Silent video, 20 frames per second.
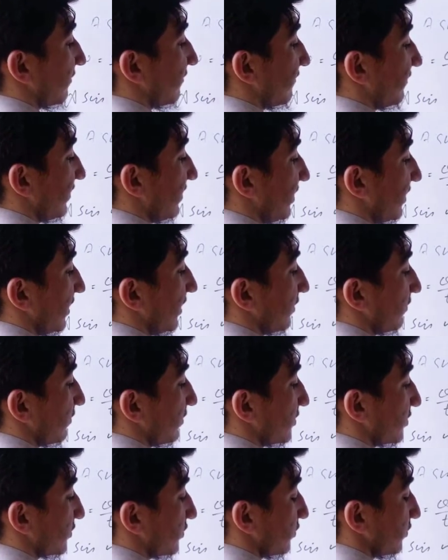v
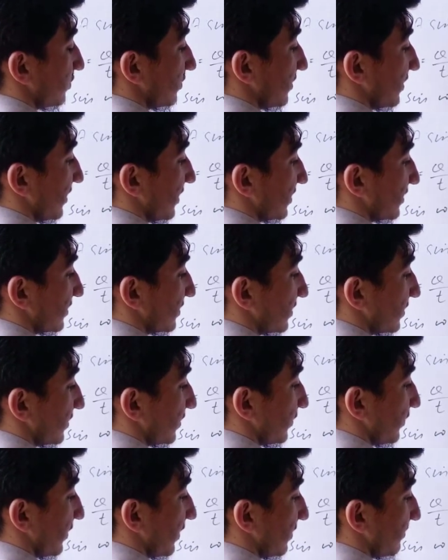equals to s
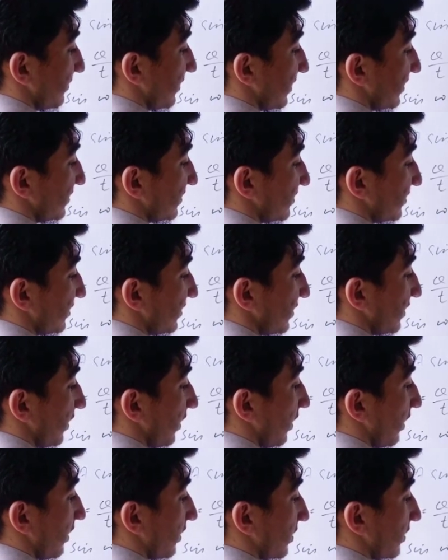divided by t
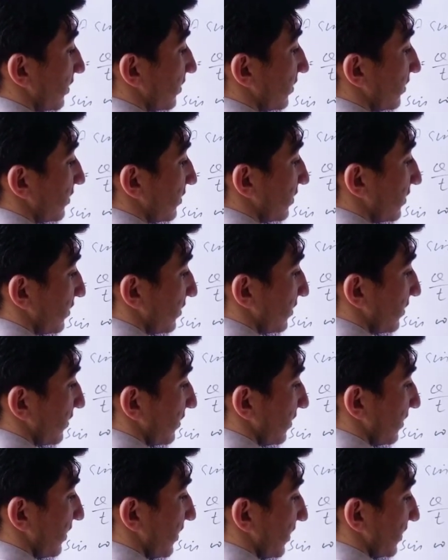or
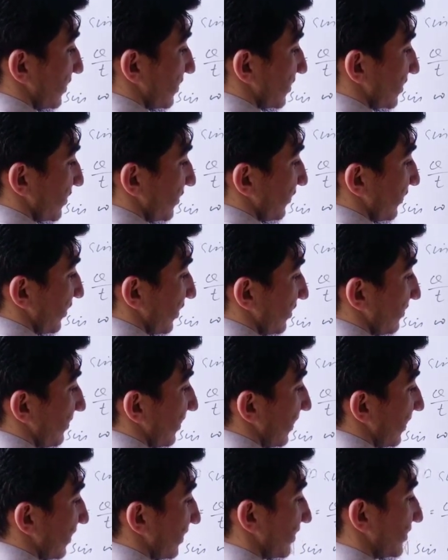x divided by
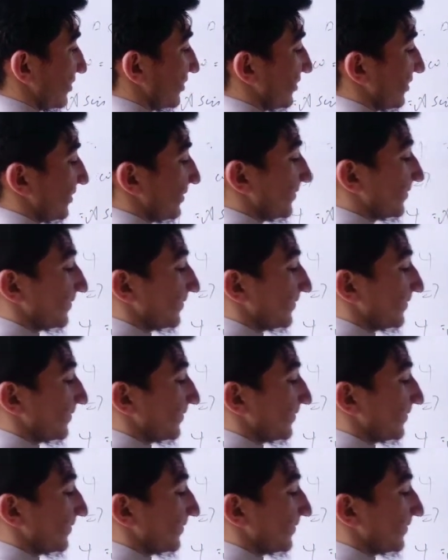t.